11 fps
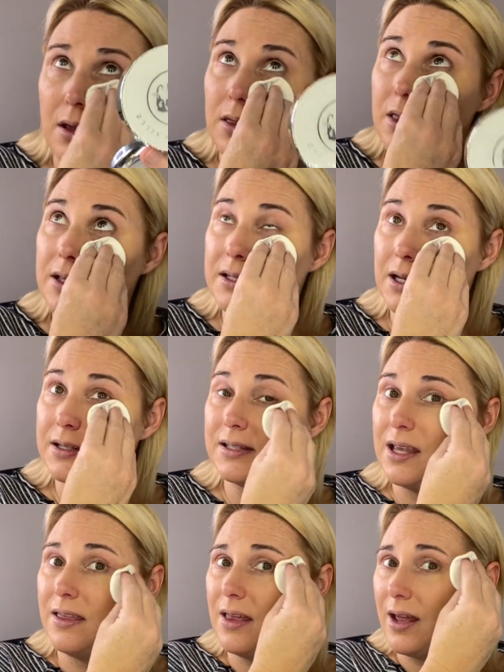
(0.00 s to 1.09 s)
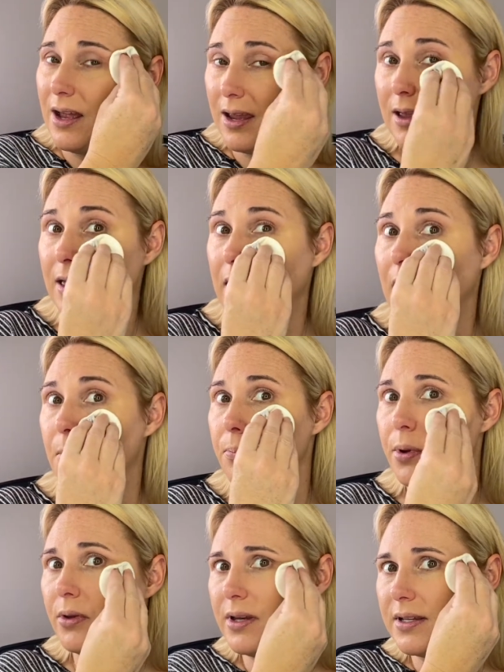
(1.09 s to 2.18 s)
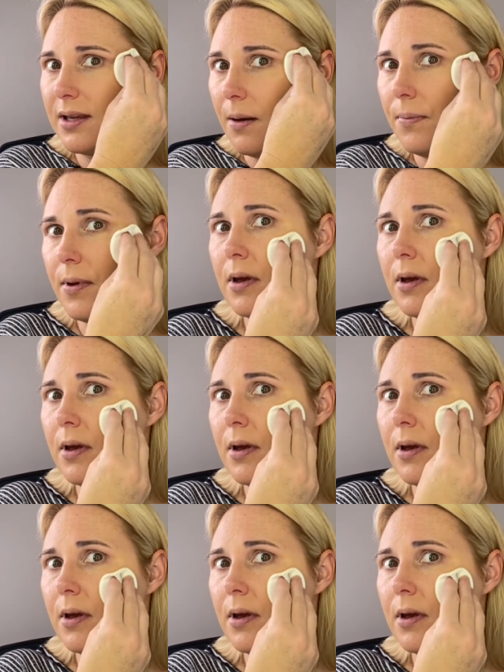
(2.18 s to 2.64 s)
That's not to say that I can't build this up